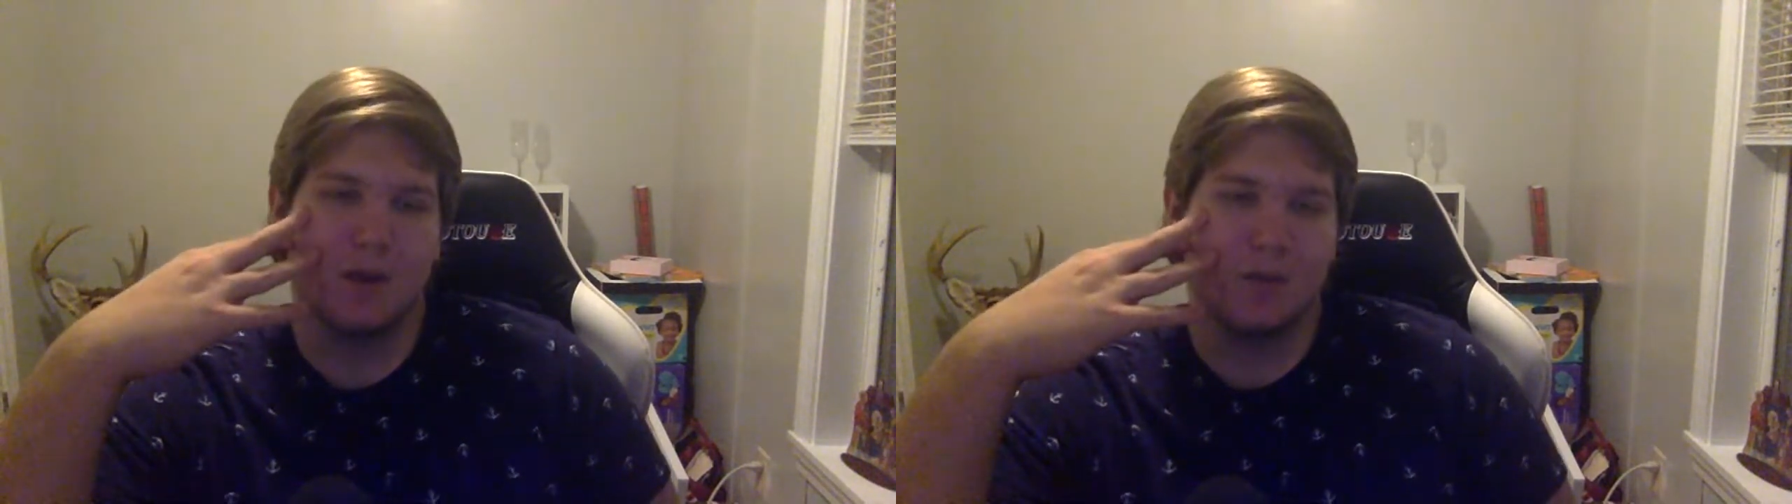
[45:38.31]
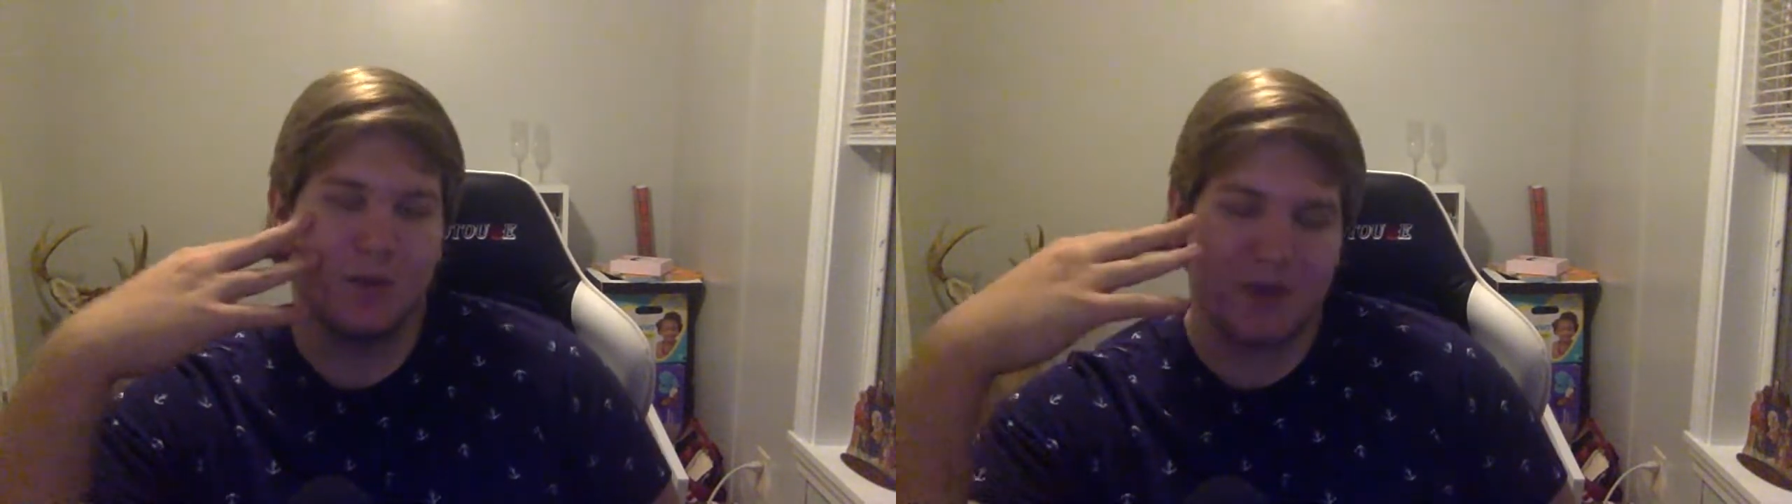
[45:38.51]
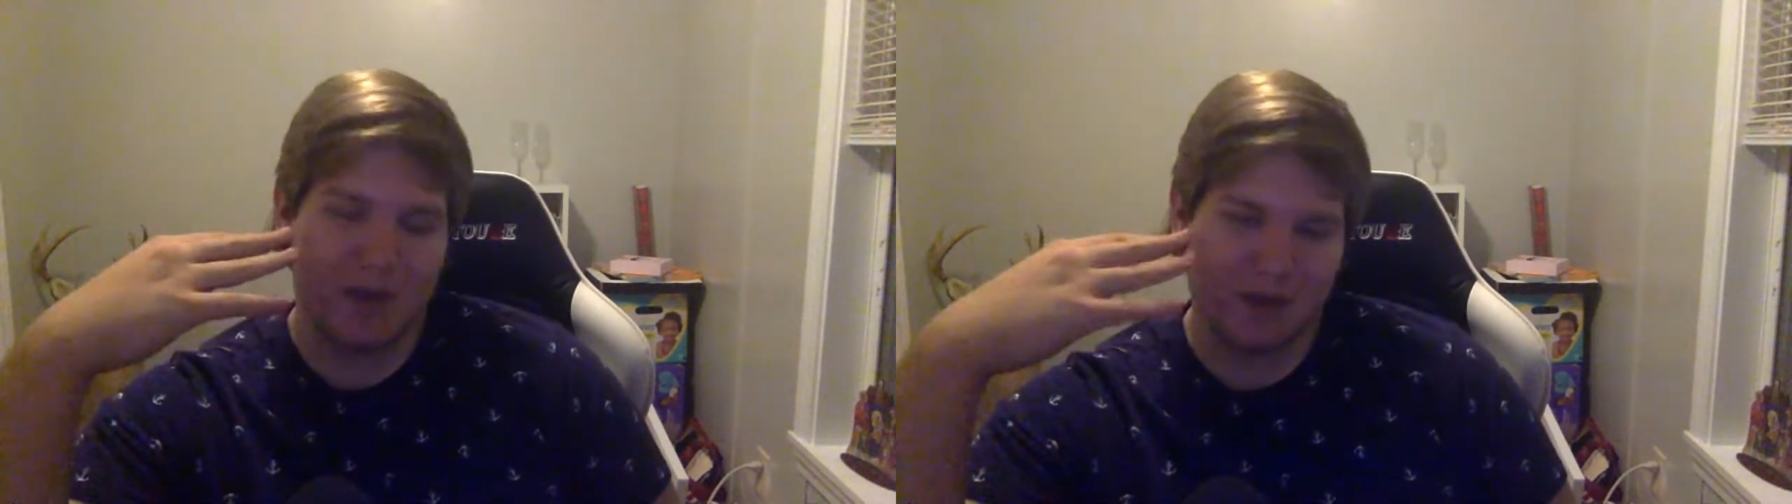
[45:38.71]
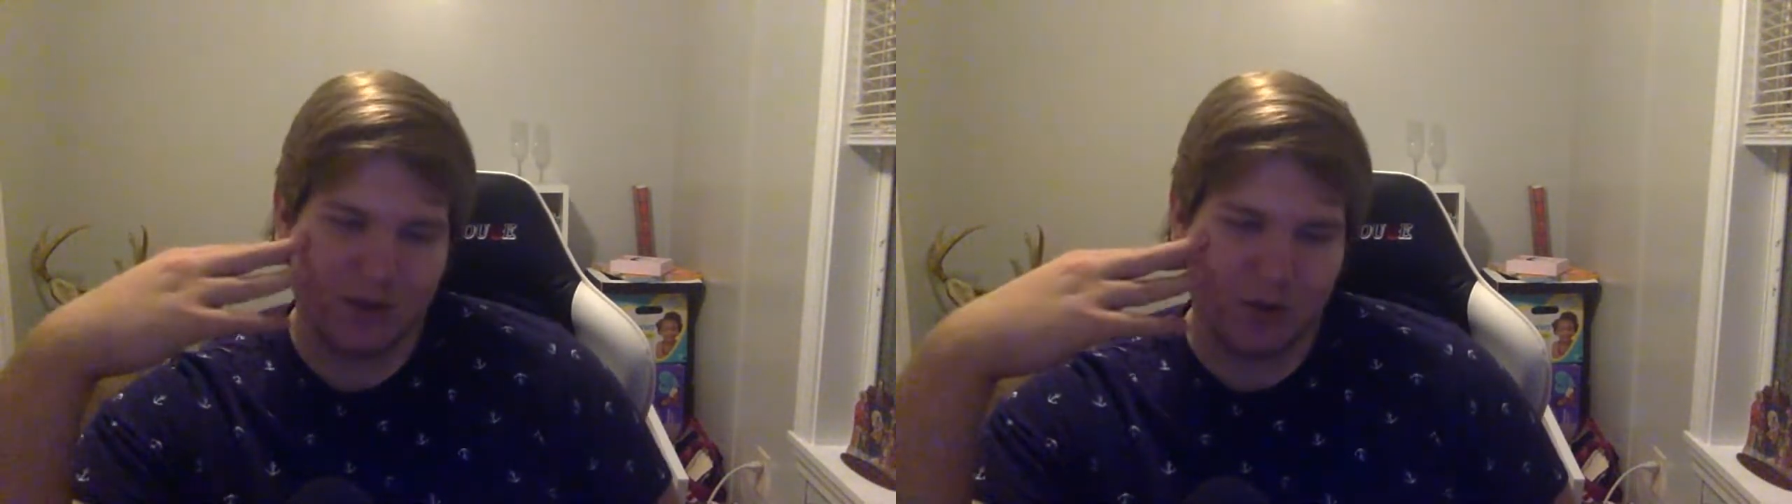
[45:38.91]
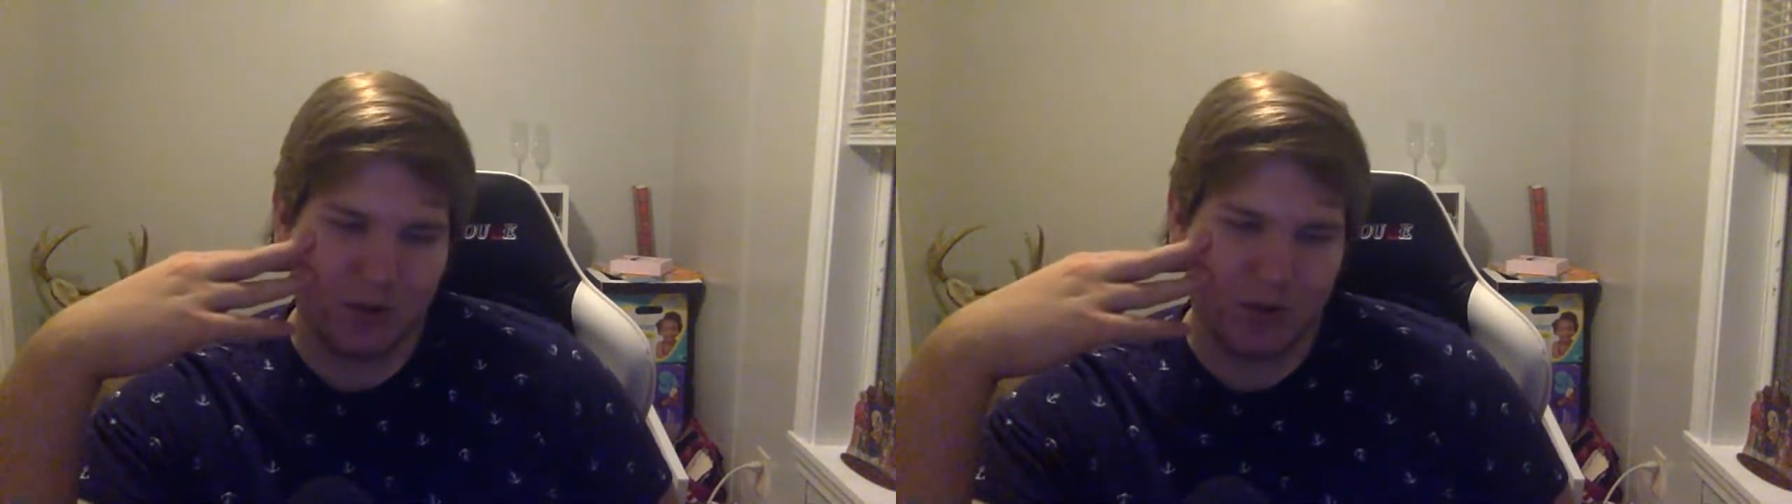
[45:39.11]
But the
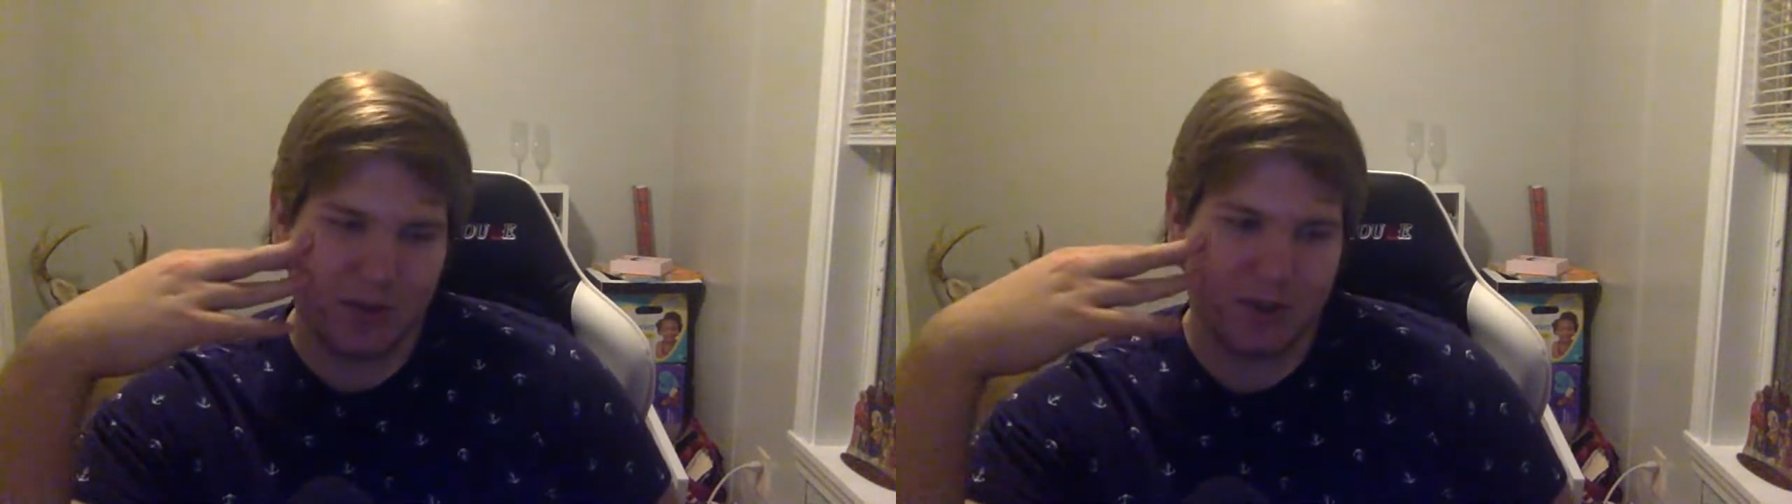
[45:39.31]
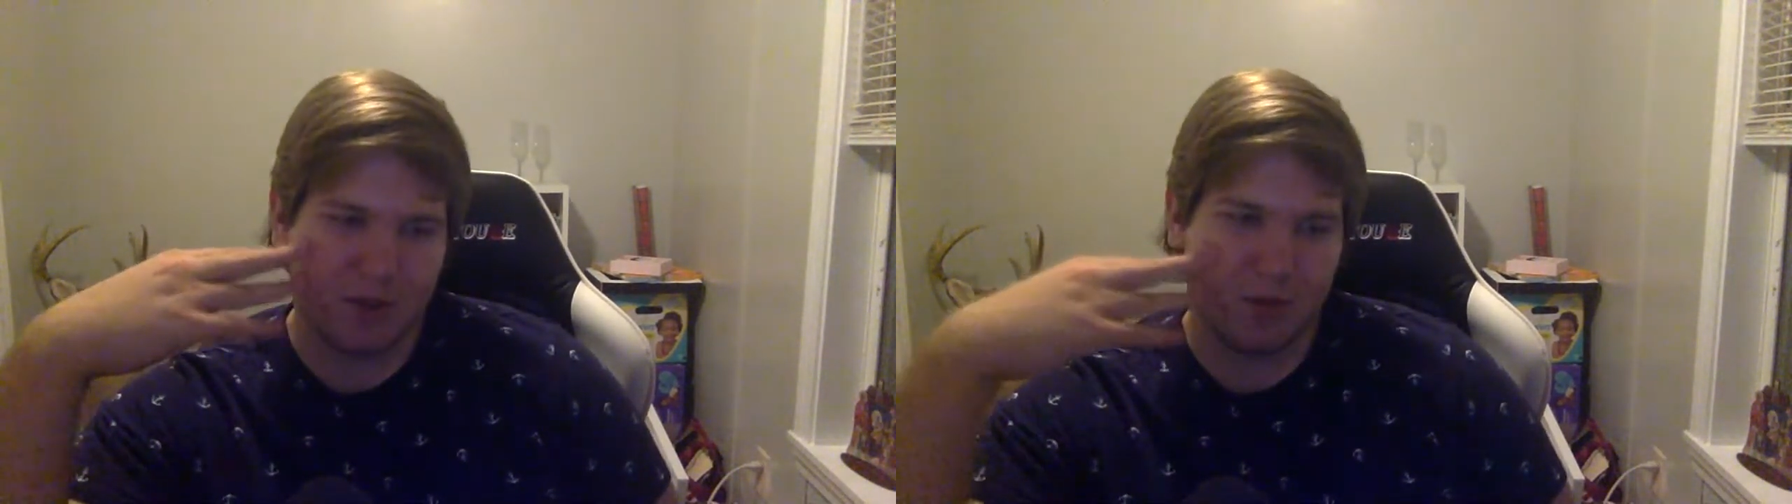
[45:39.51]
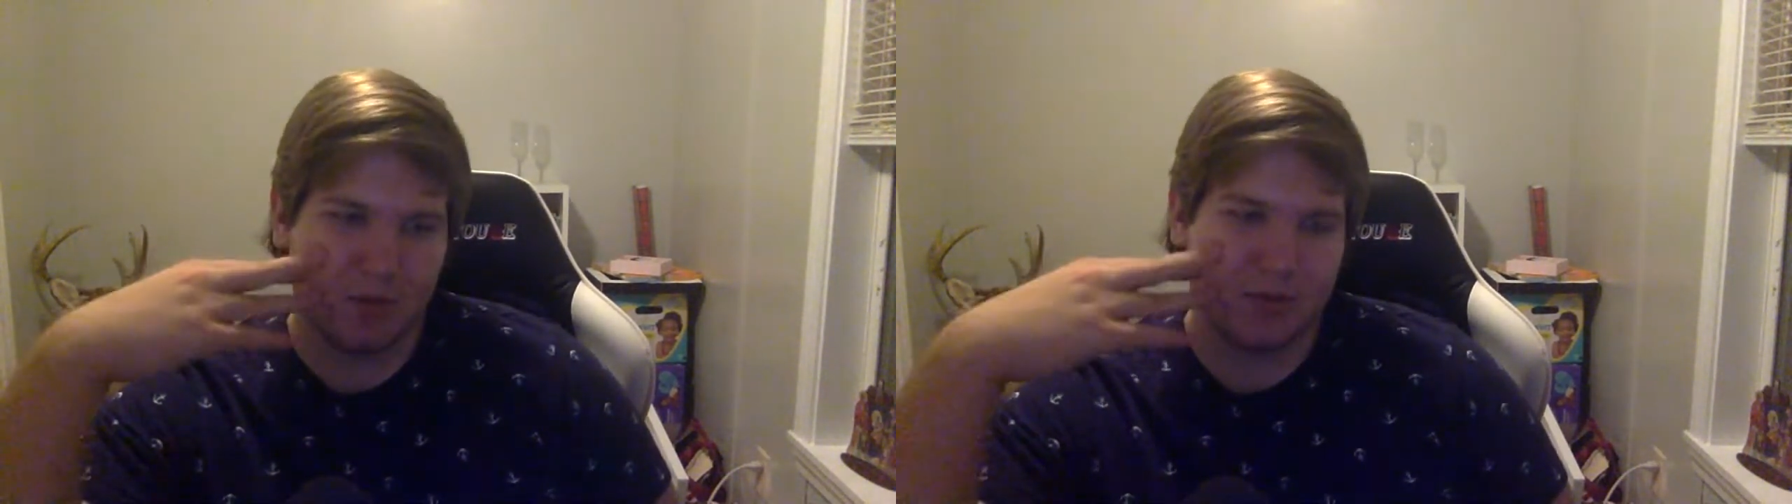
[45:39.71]
issue with such a